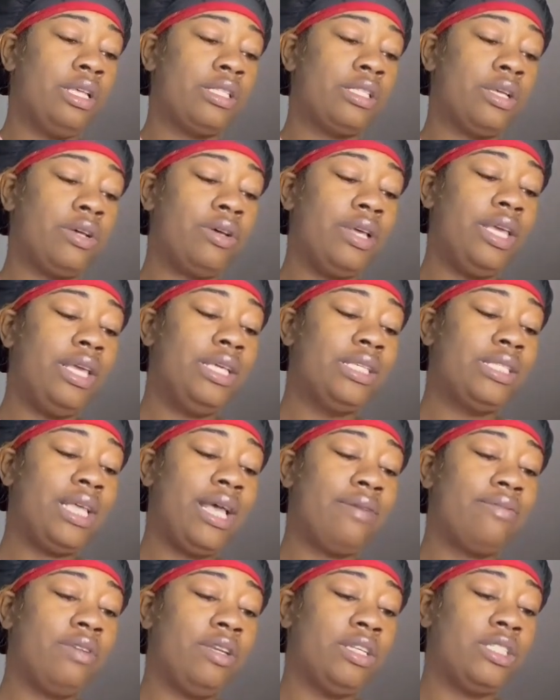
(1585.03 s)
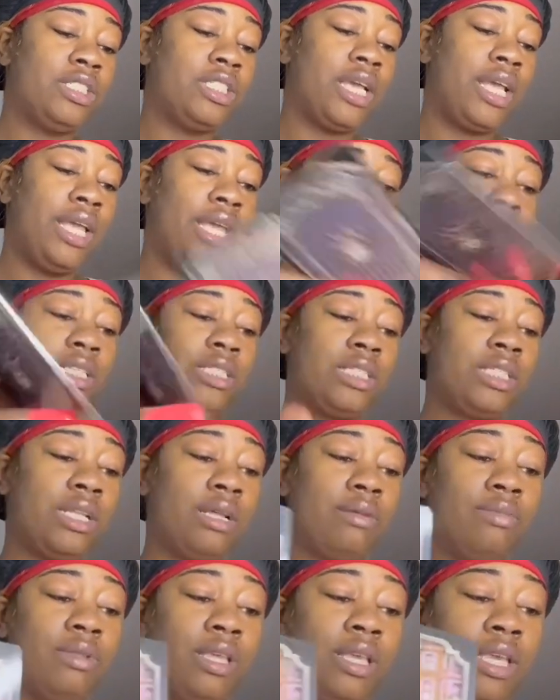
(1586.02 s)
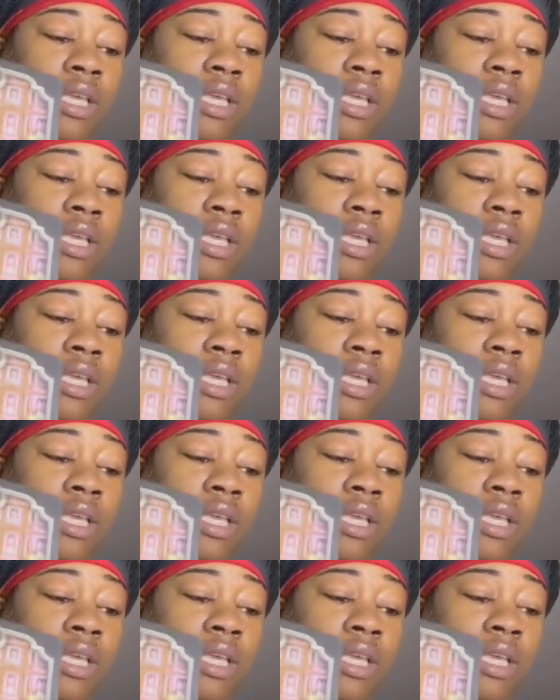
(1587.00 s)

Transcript: So he's having to change something.